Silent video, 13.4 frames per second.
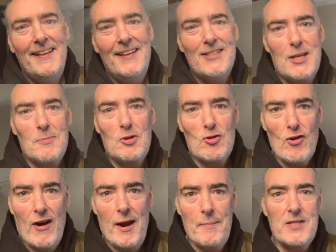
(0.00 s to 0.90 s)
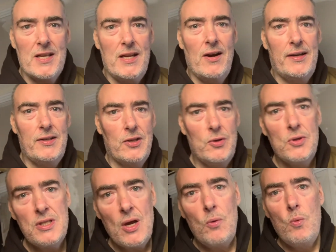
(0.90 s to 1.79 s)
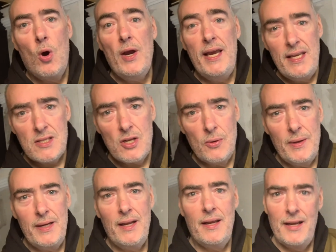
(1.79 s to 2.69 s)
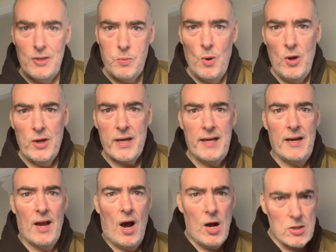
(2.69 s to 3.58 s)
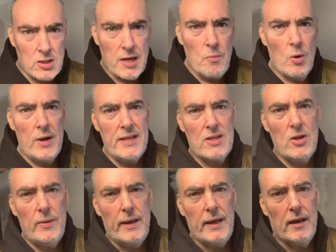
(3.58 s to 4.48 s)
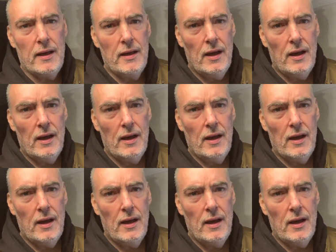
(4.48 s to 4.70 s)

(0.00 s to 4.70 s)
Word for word: subscribers than I do. So what he's doing is working. Ask him what he's doing.